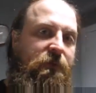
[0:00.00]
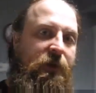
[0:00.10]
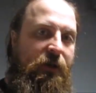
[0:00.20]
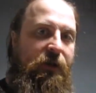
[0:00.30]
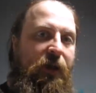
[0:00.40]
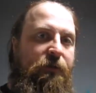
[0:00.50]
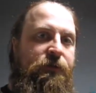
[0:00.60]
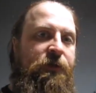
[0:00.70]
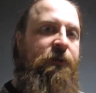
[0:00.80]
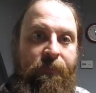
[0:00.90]
we've been in the
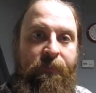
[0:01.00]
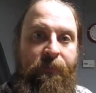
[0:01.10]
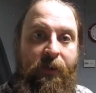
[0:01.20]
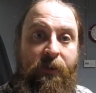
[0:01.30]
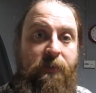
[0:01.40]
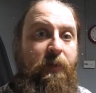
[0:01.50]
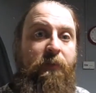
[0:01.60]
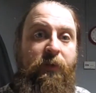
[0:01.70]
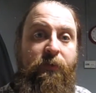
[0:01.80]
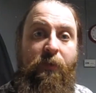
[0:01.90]
house. And you
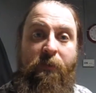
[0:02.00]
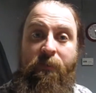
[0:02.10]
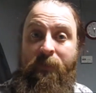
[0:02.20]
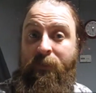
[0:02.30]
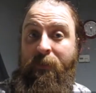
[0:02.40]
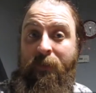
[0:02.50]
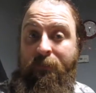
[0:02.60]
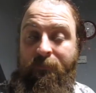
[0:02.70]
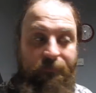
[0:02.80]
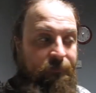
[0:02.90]
might wonder what we've been doing.